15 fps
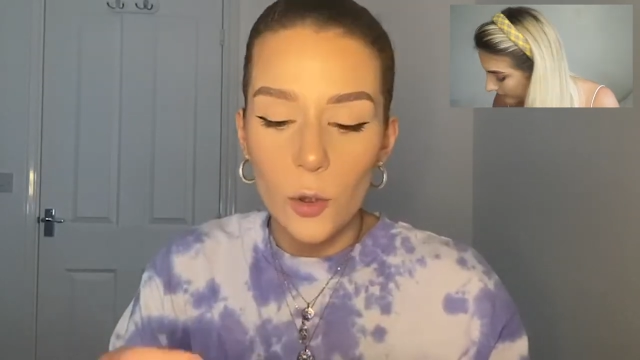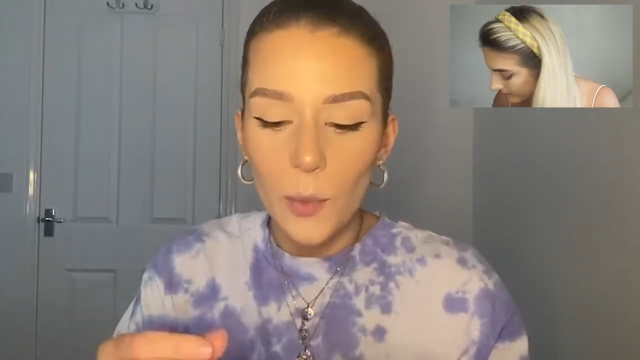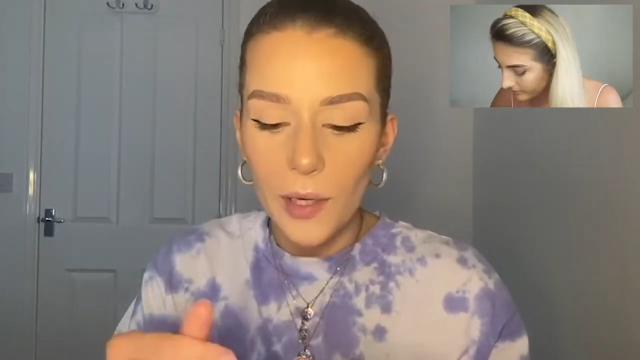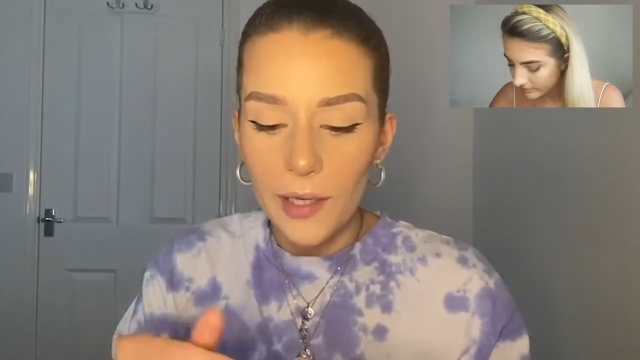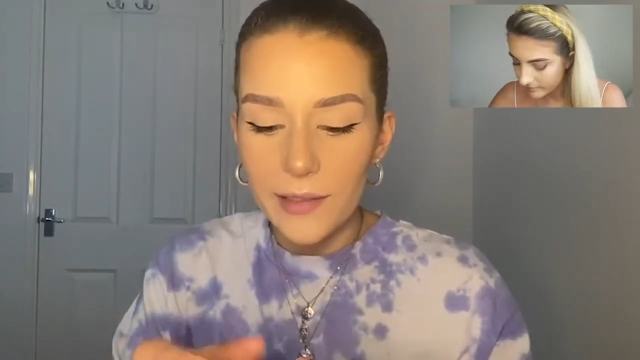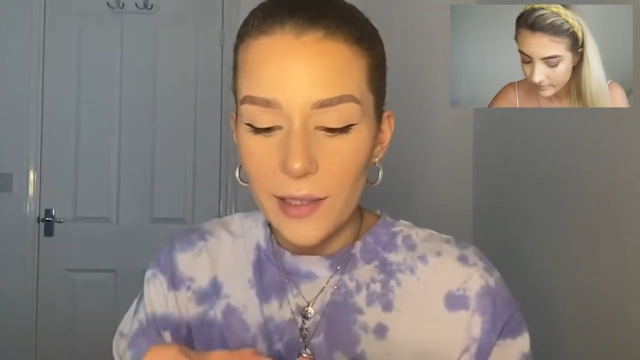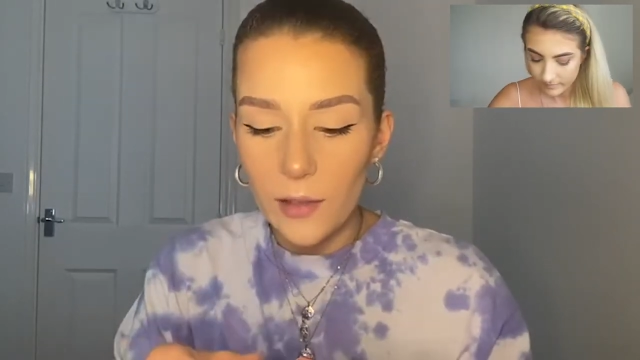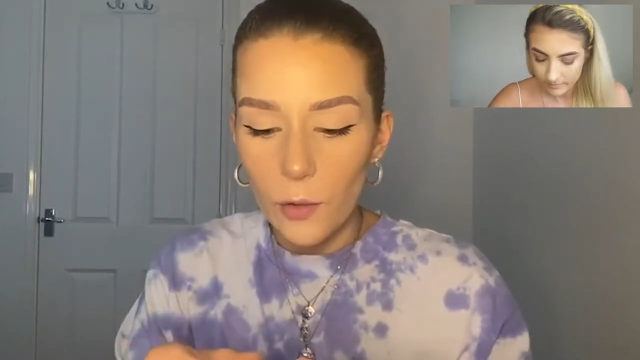
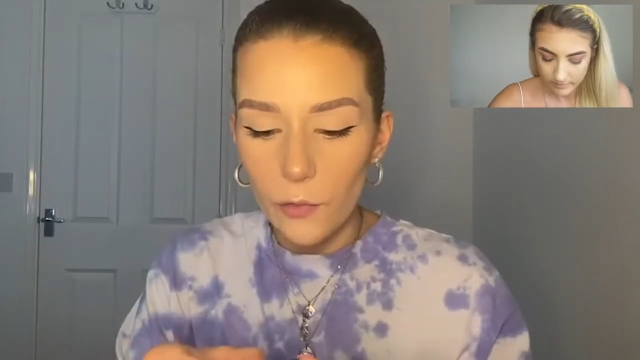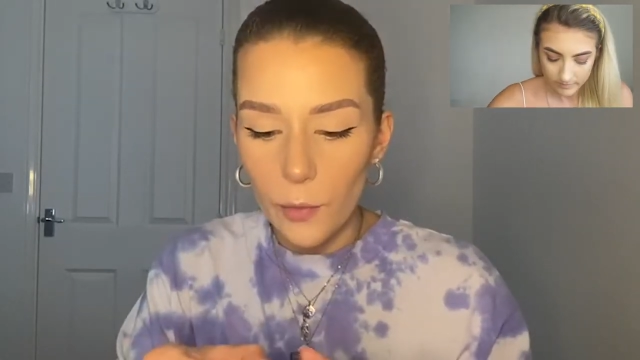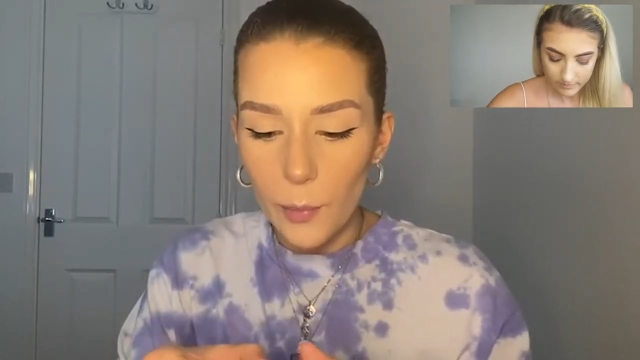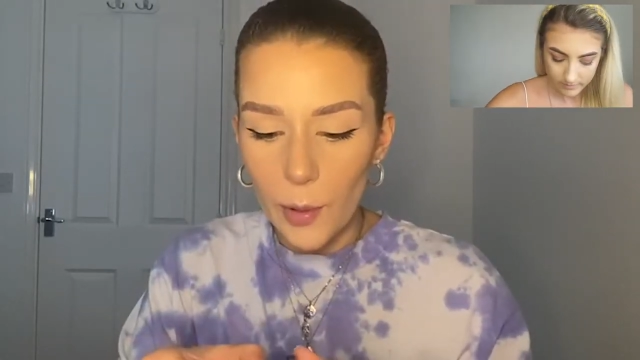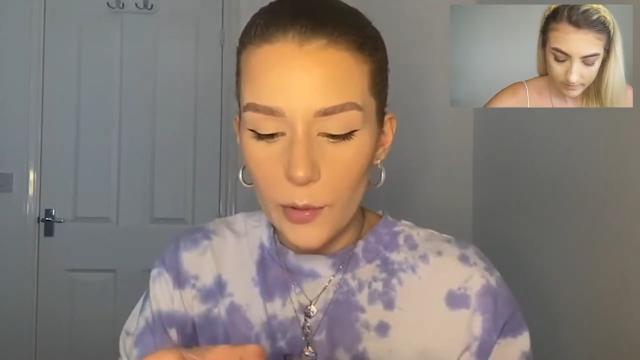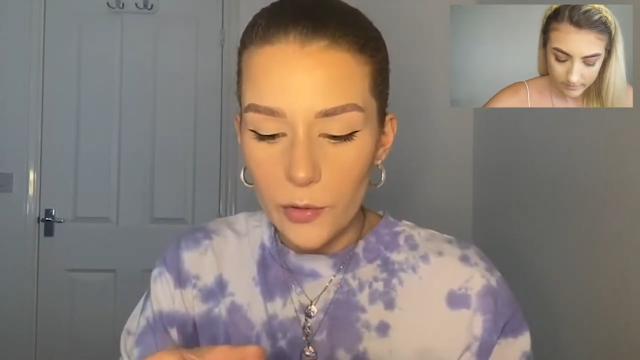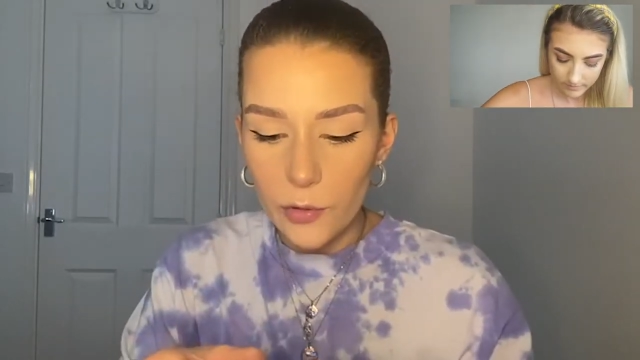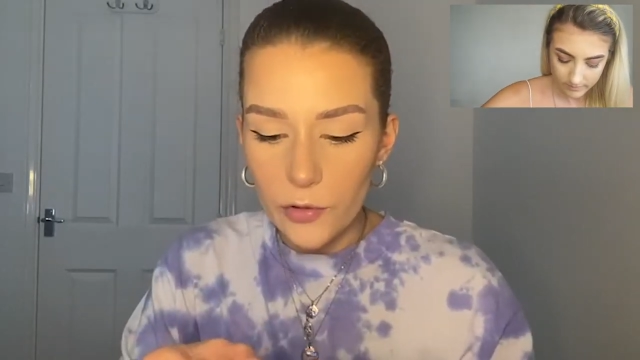because they're not from
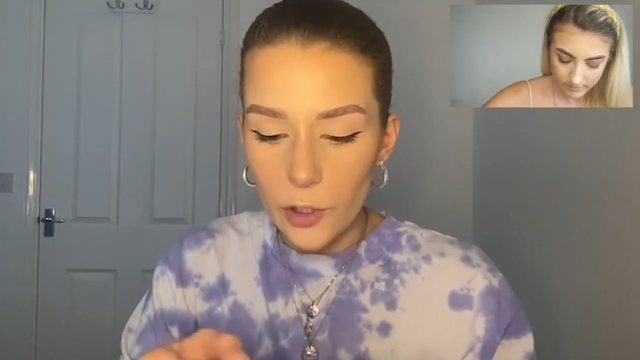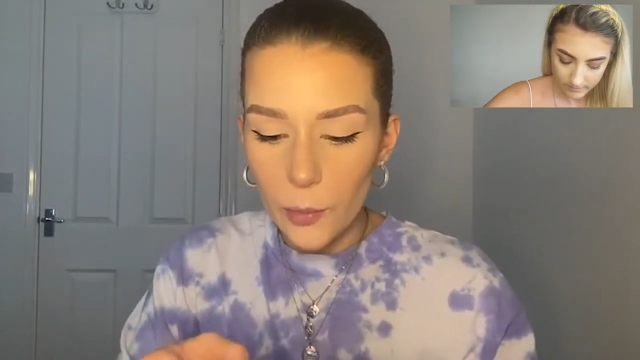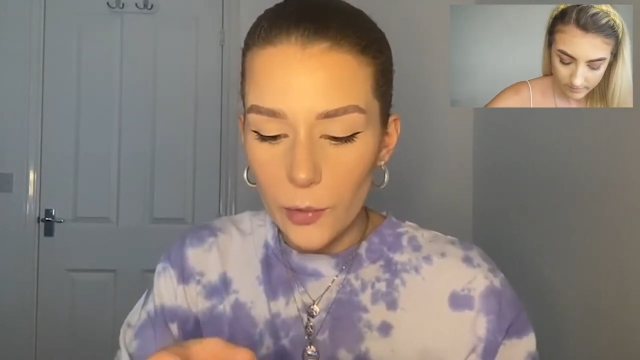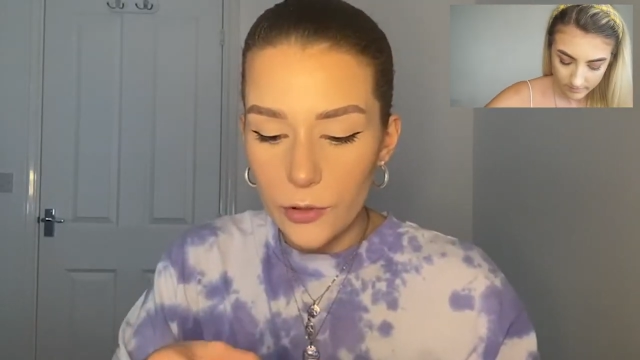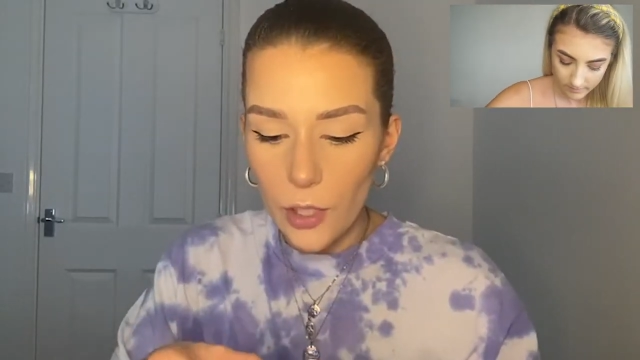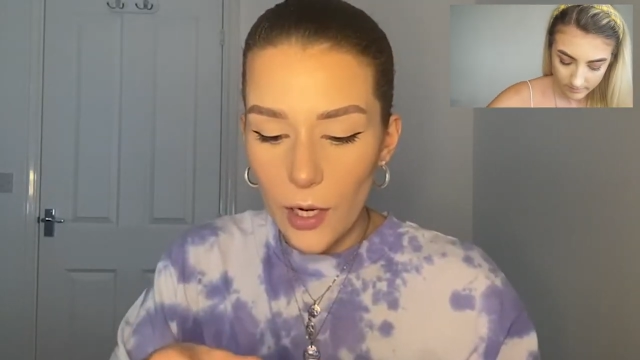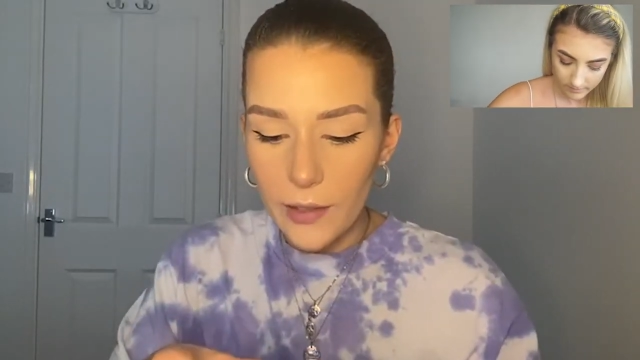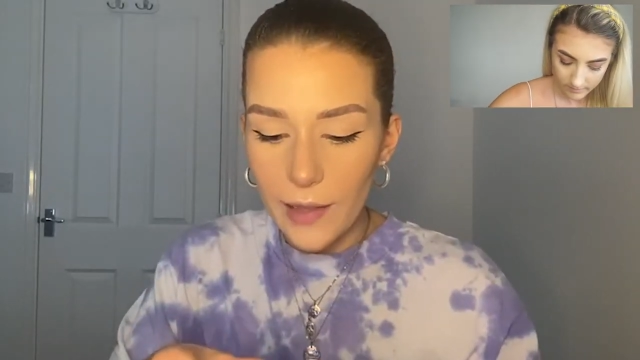Boots or
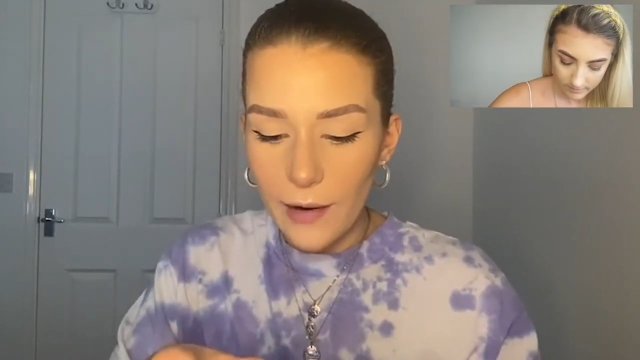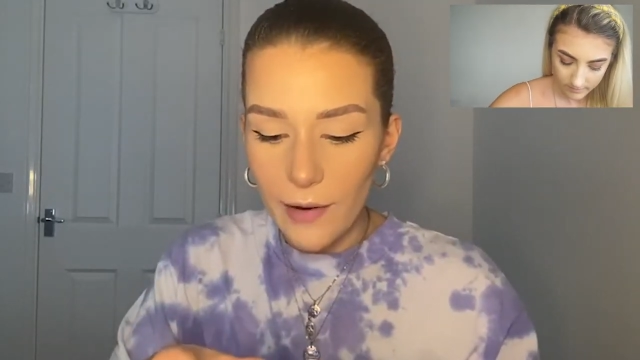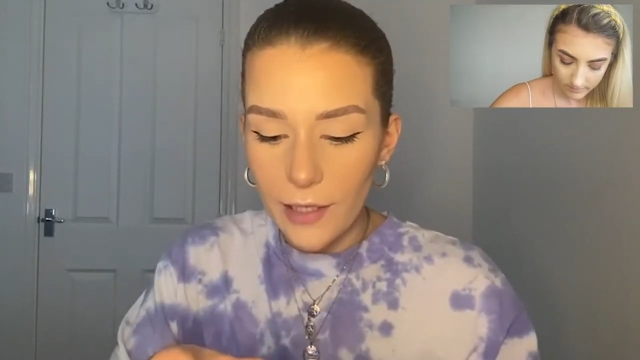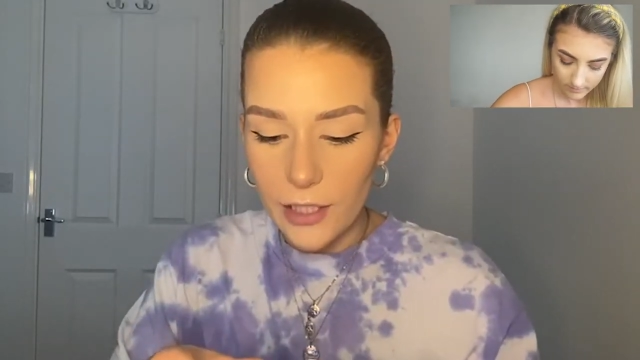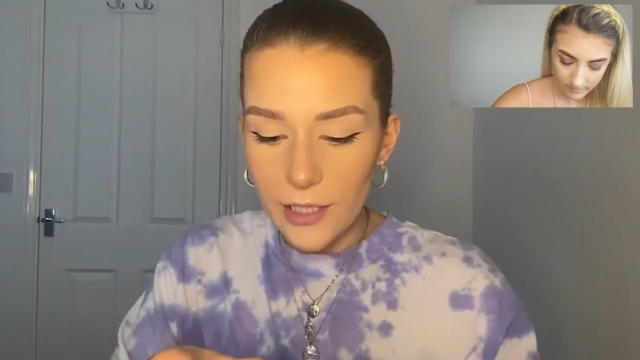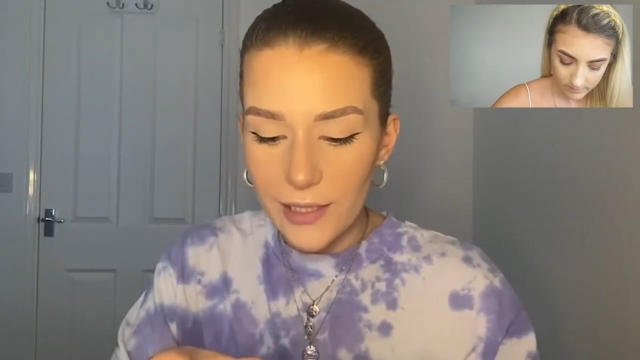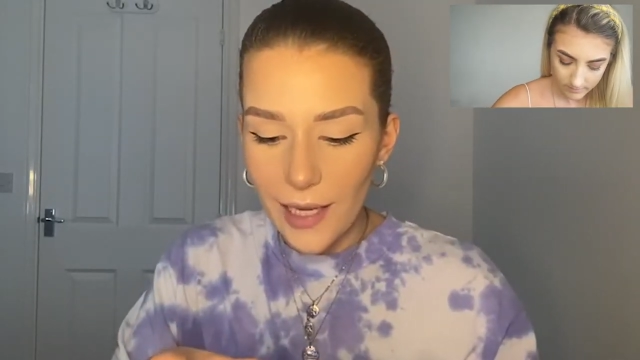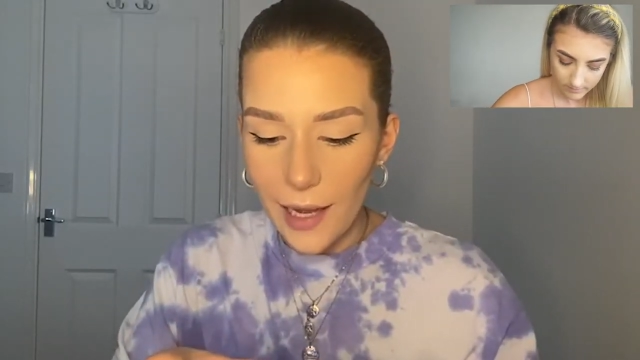Superdrug. They're
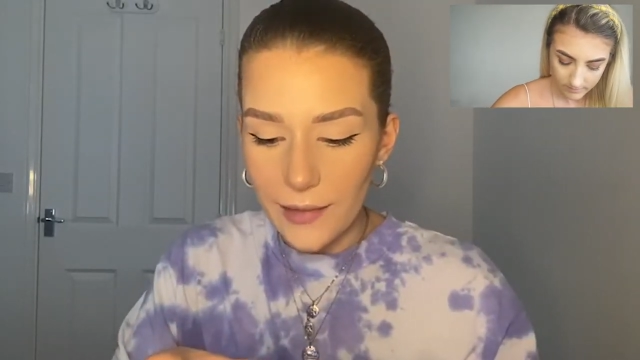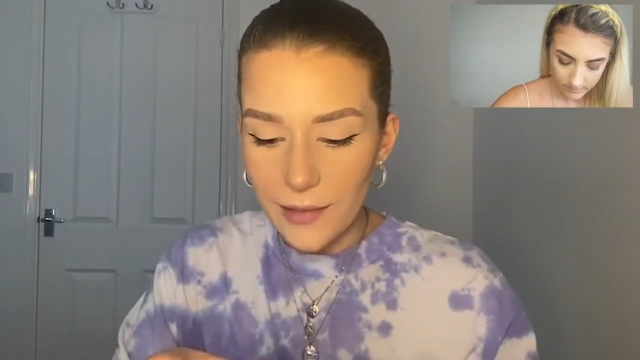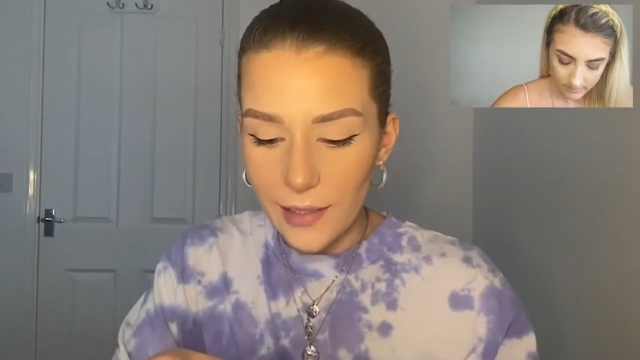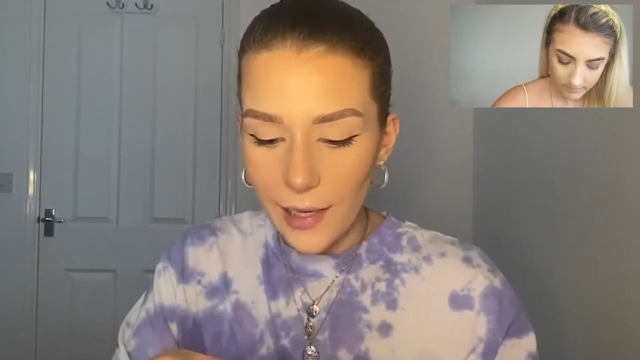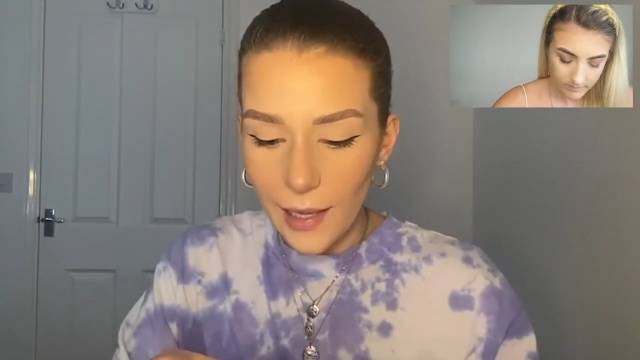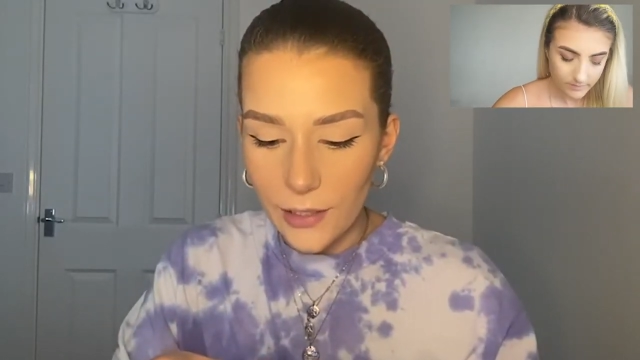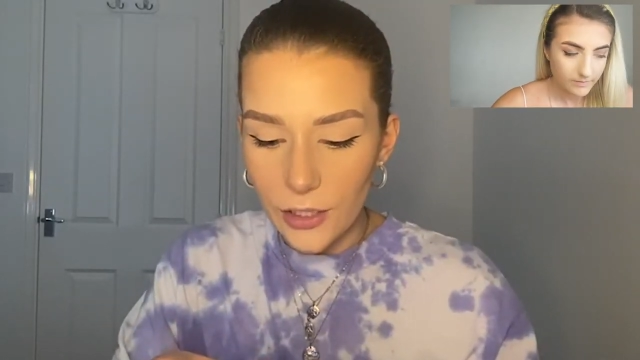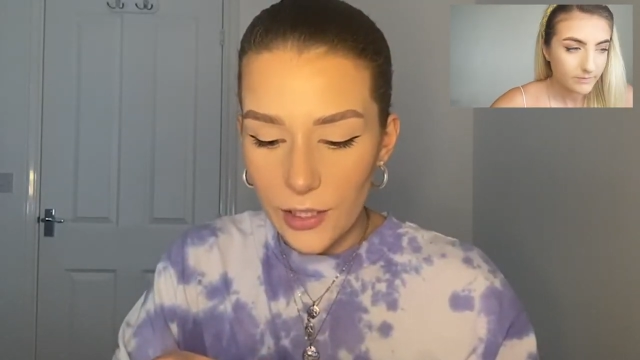actually tatty
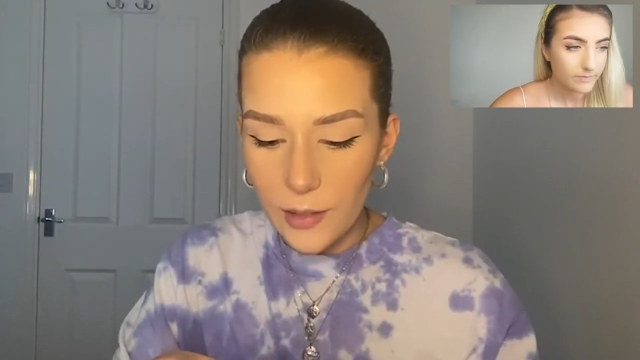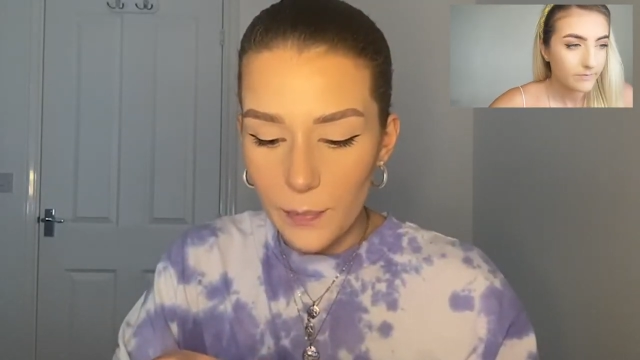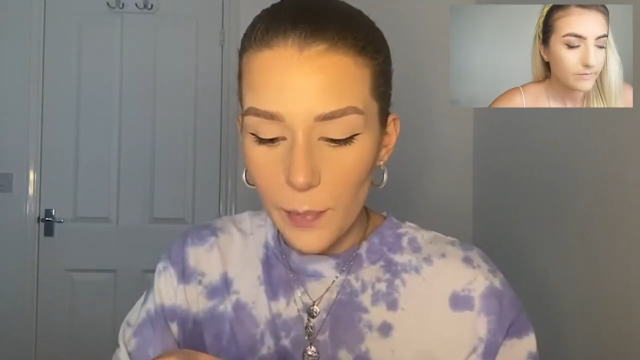lashes.